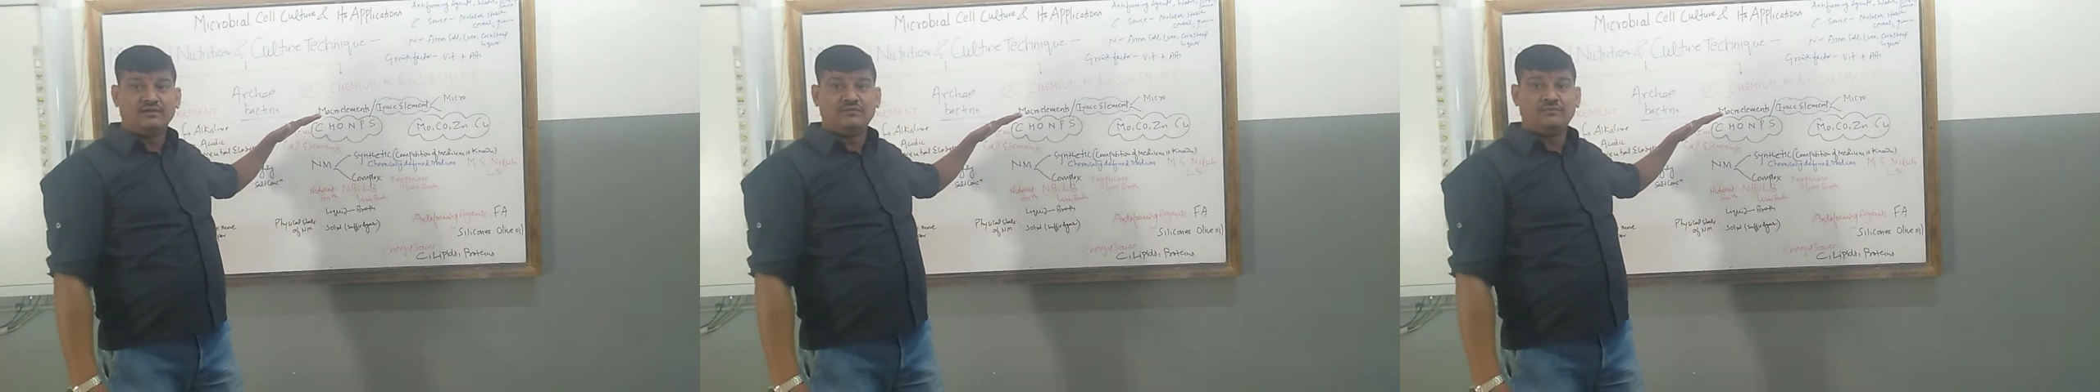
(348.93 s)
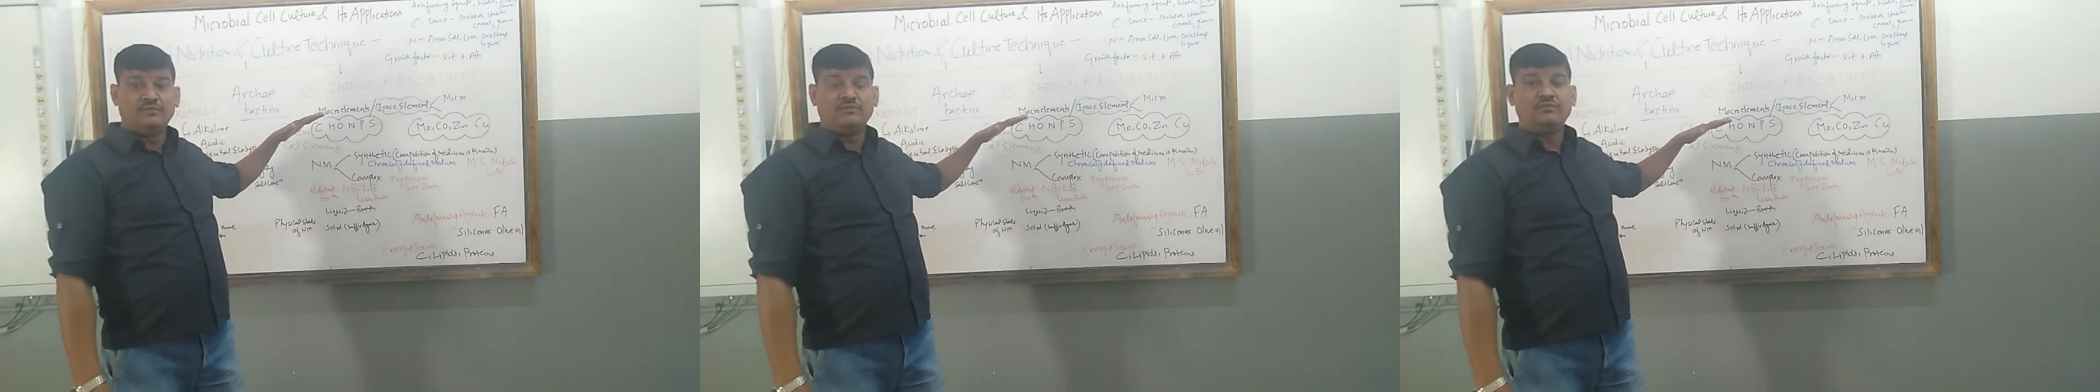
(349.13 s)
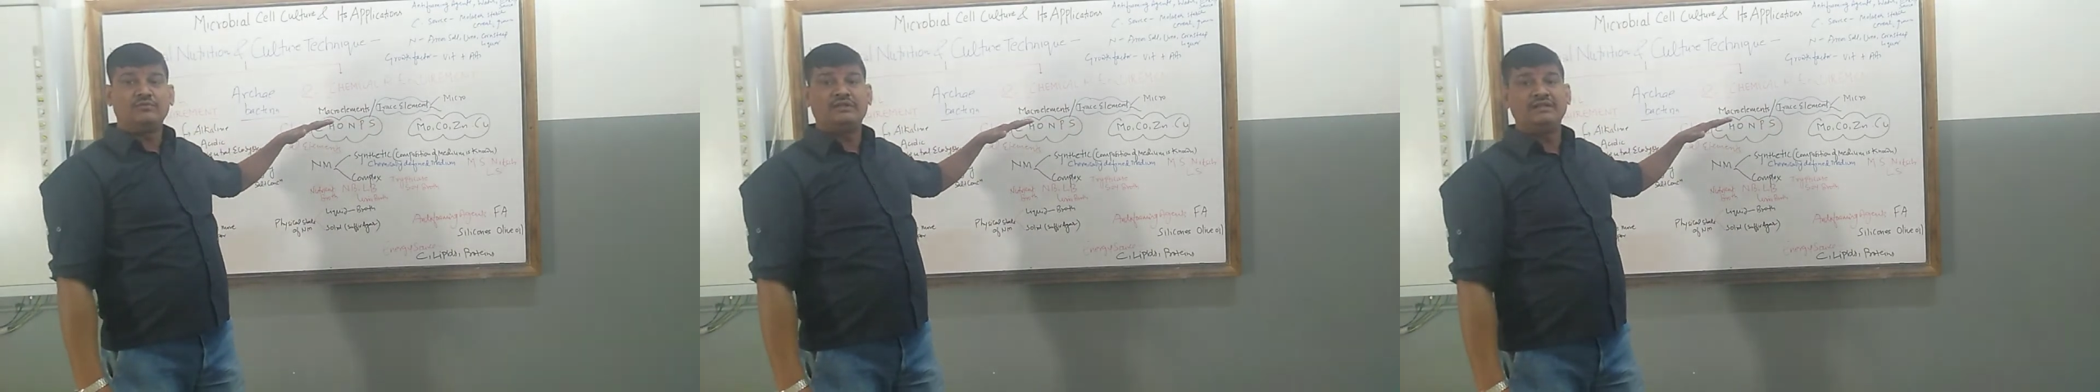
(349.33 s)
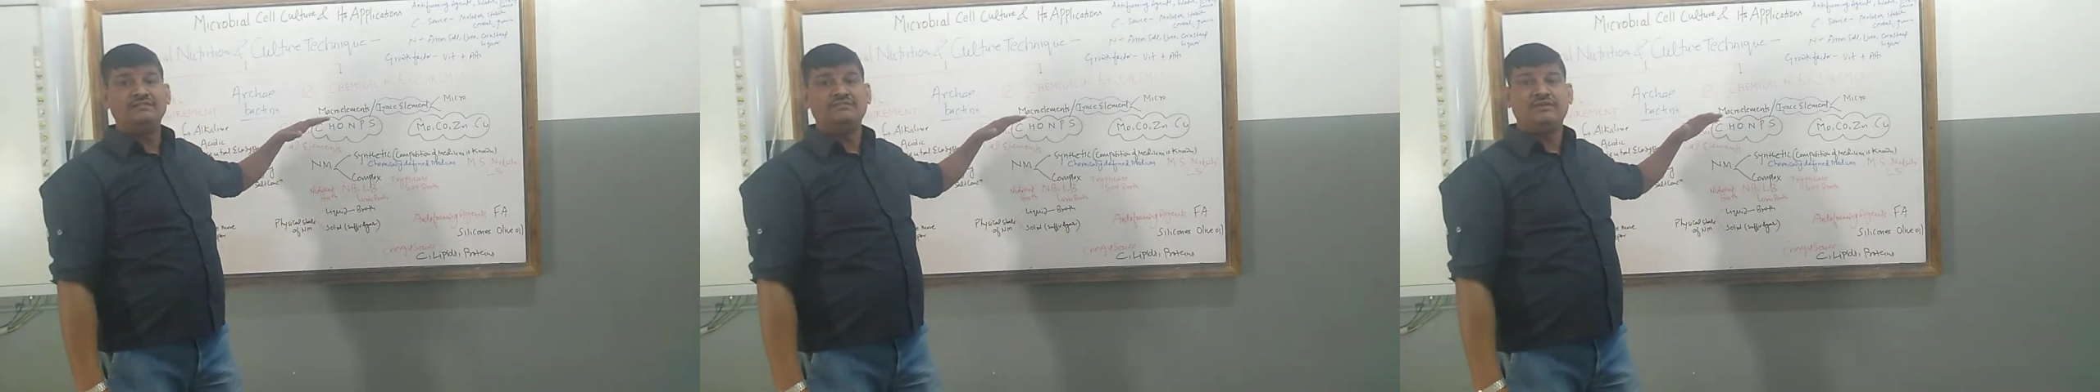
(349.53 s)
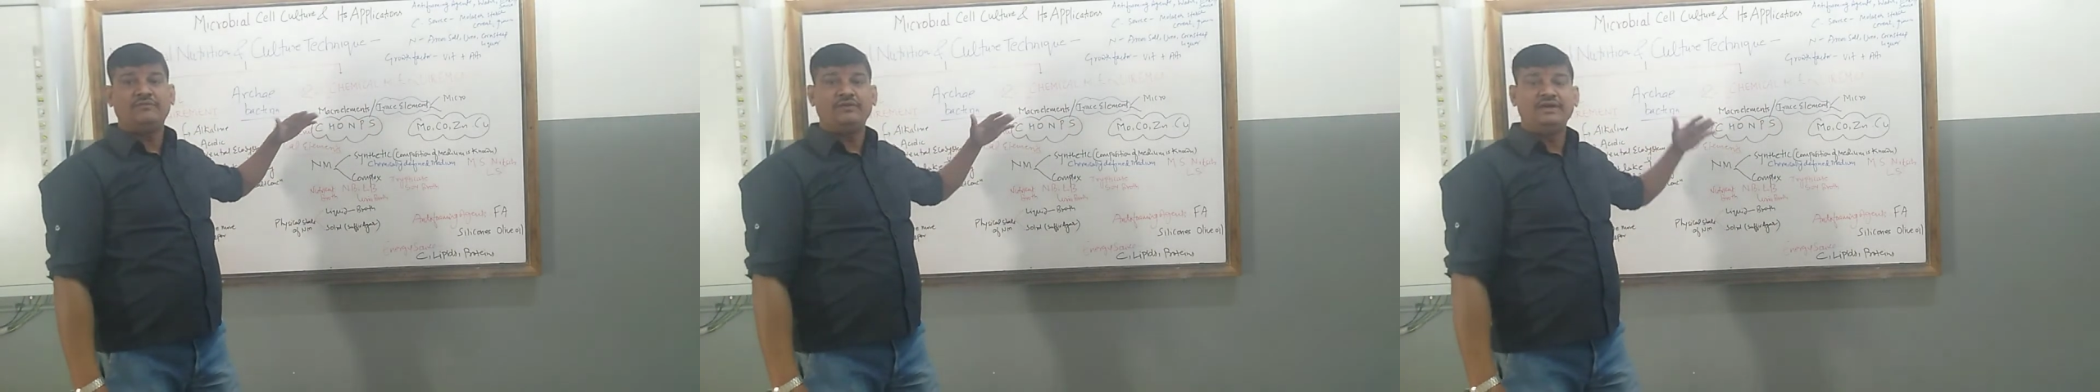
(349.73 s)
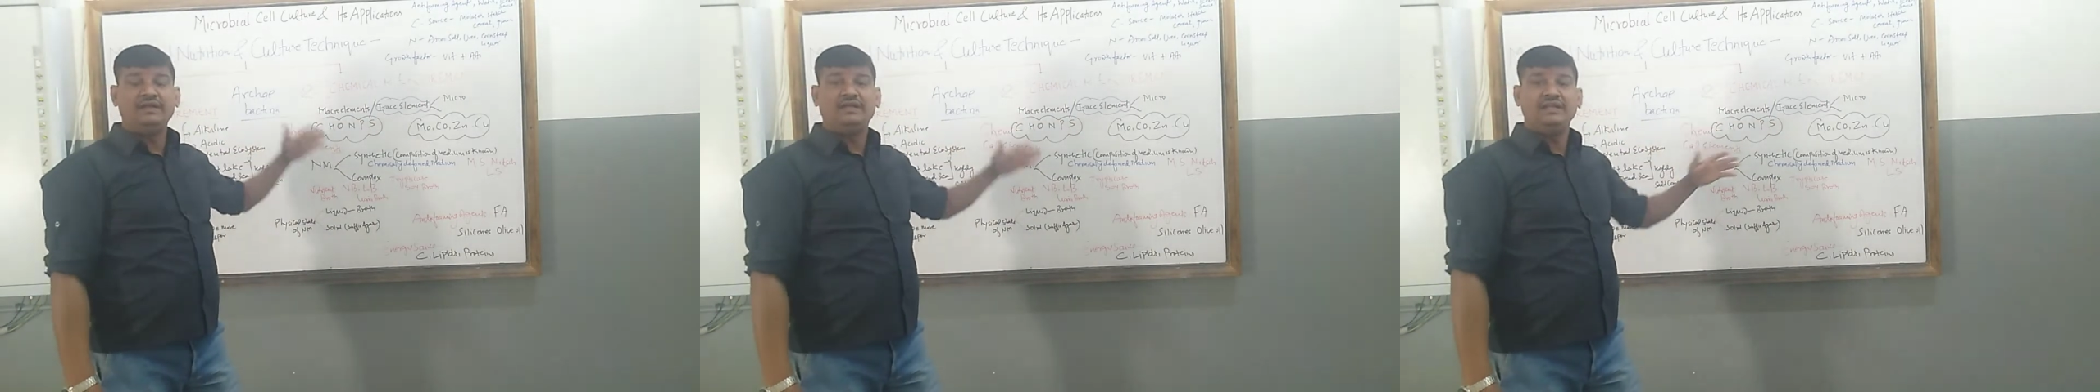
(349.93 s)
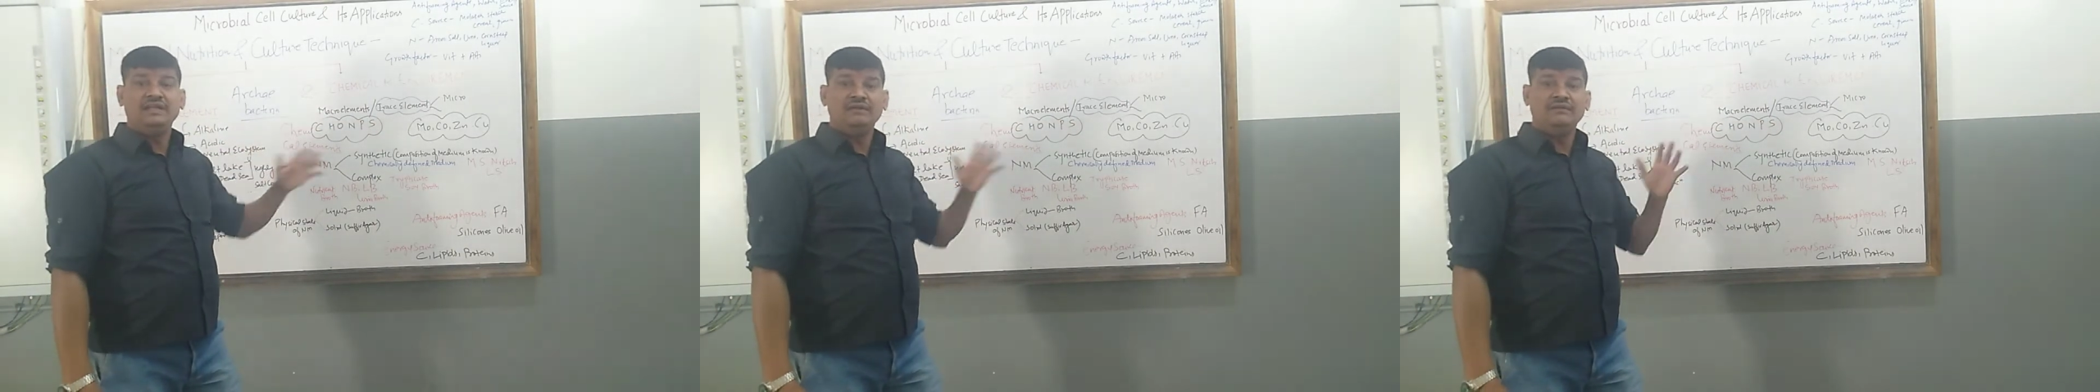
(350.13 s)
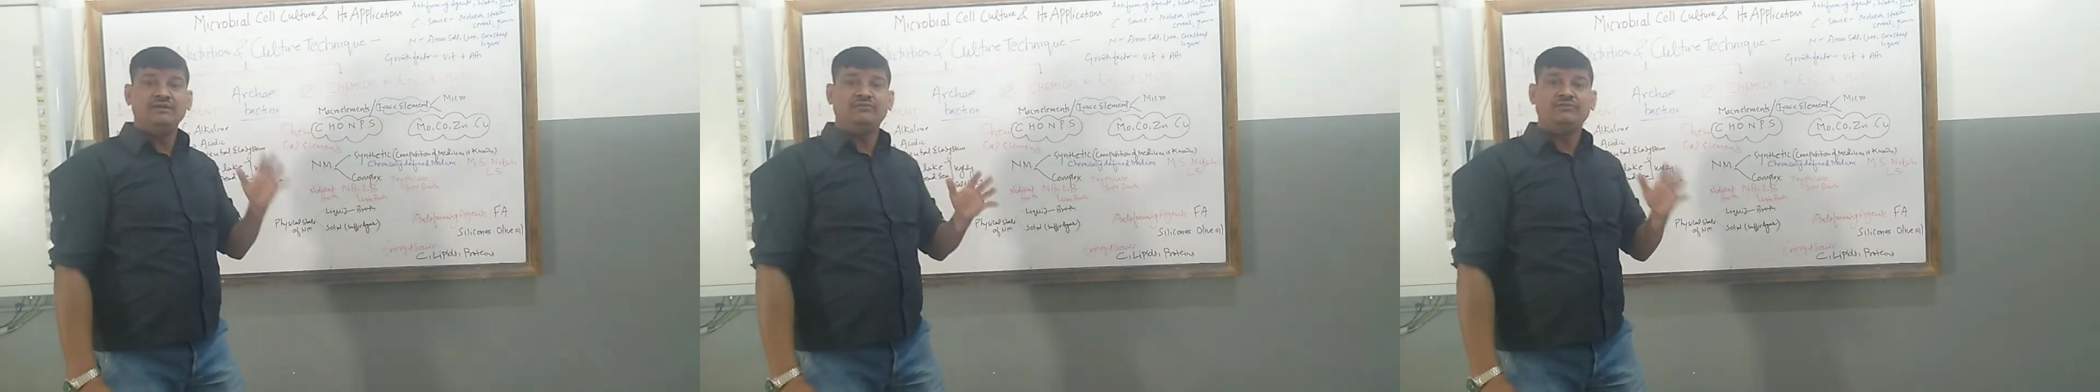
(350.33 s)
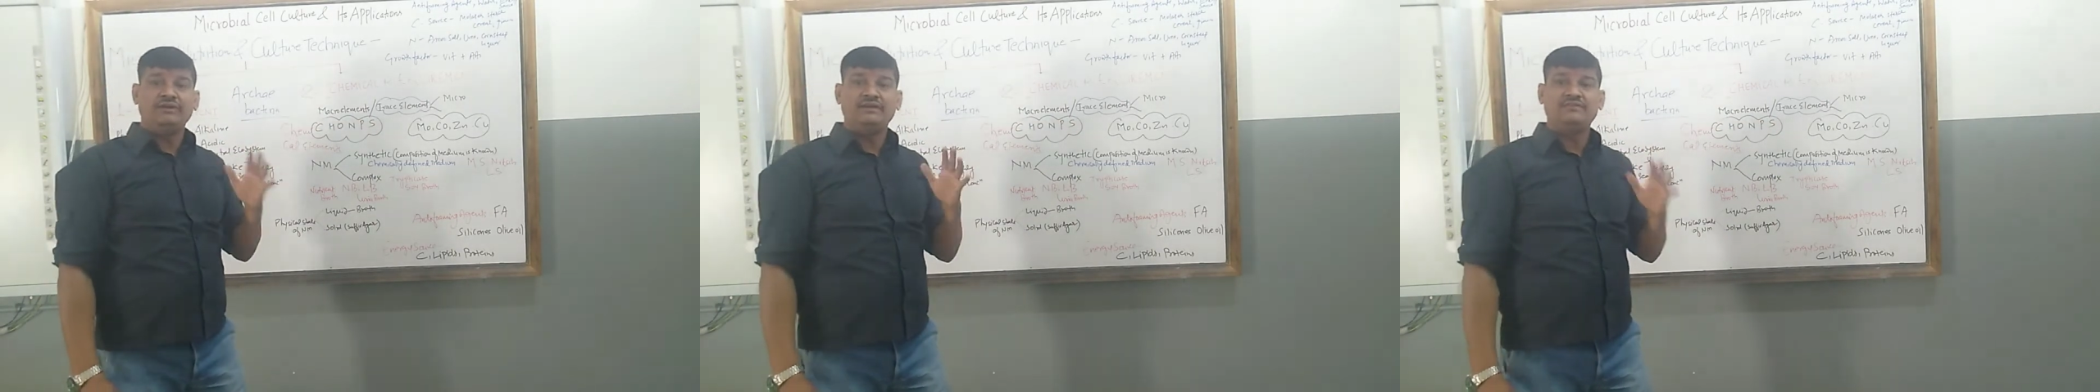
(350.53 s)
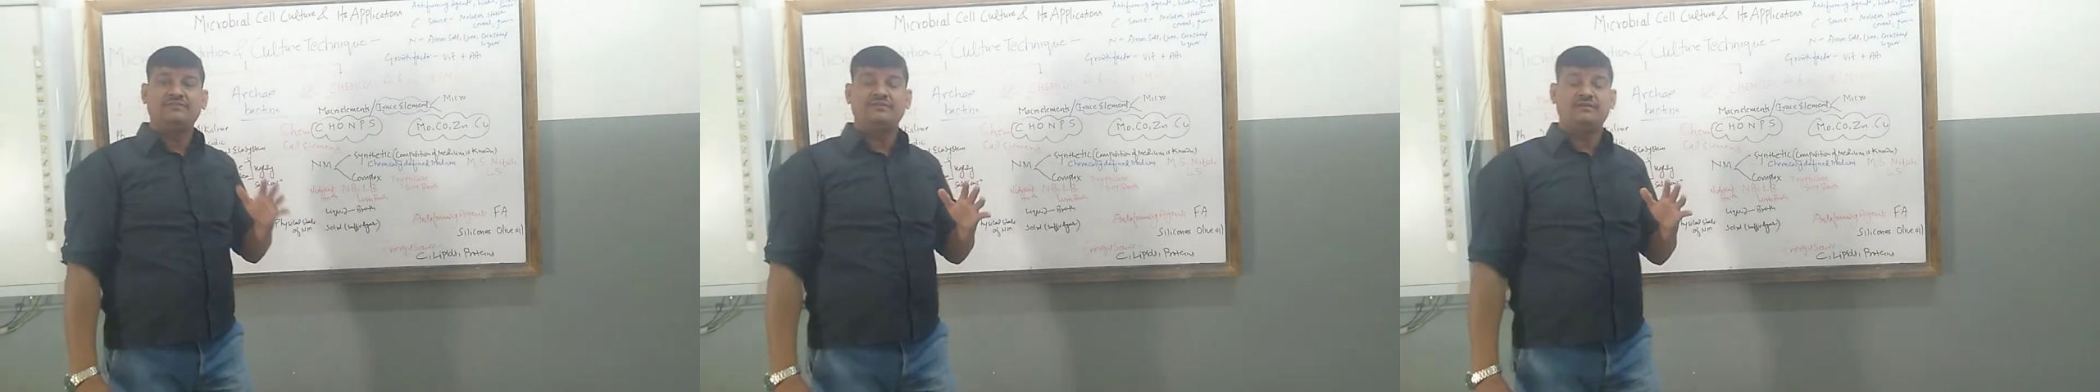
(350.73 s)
More than 17 nutrients,